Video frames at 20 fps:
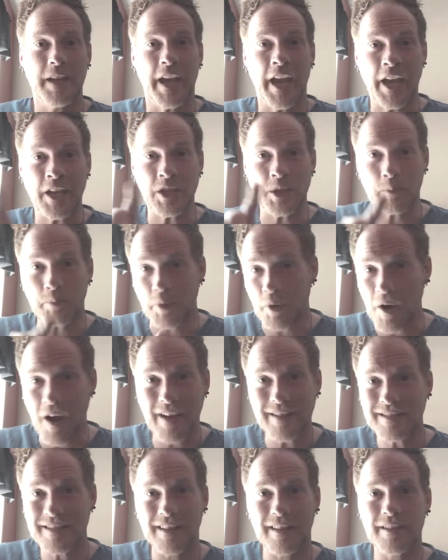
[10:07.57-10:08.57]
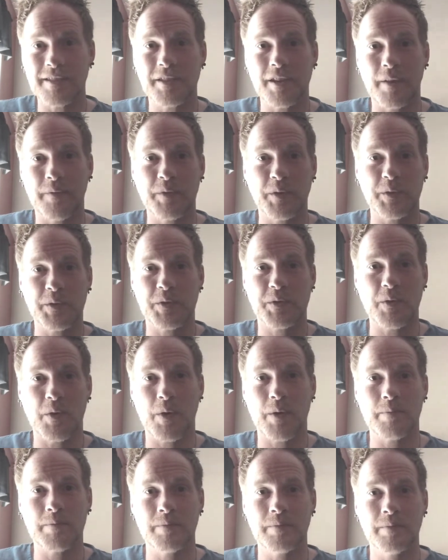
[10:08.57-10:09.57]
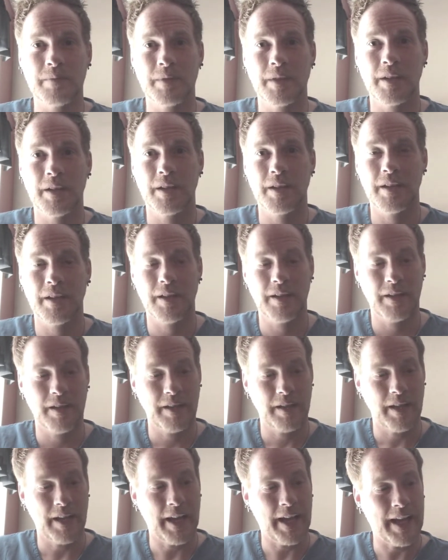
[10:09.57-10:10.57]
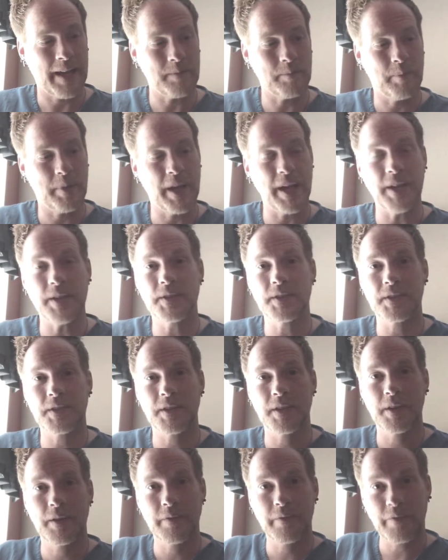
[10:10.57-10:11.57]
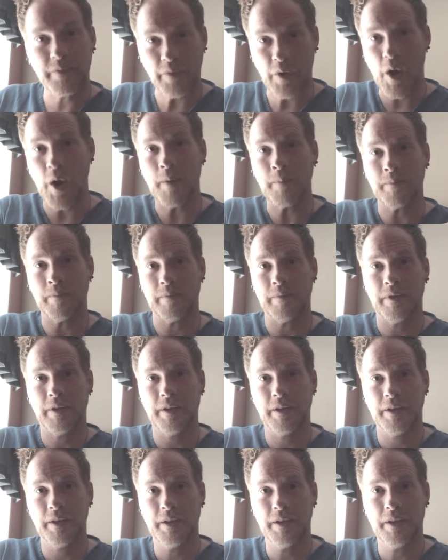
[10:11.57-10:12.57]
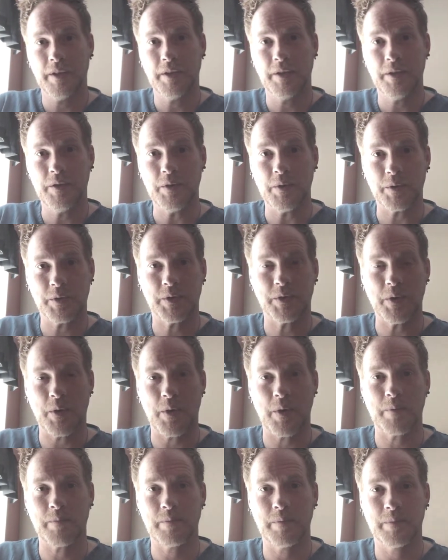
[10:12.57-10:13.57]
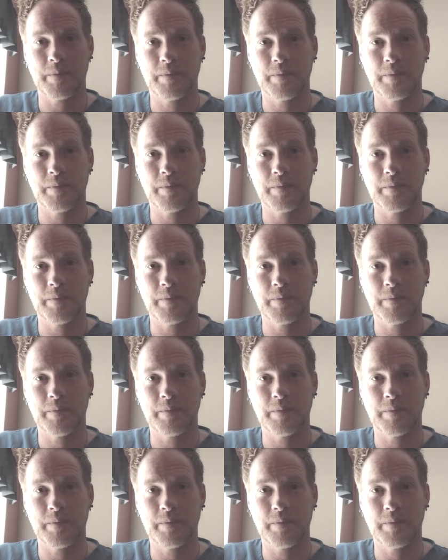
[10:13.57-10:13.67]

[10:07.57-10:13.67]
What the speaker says: in the process of your storm and peace from your storm.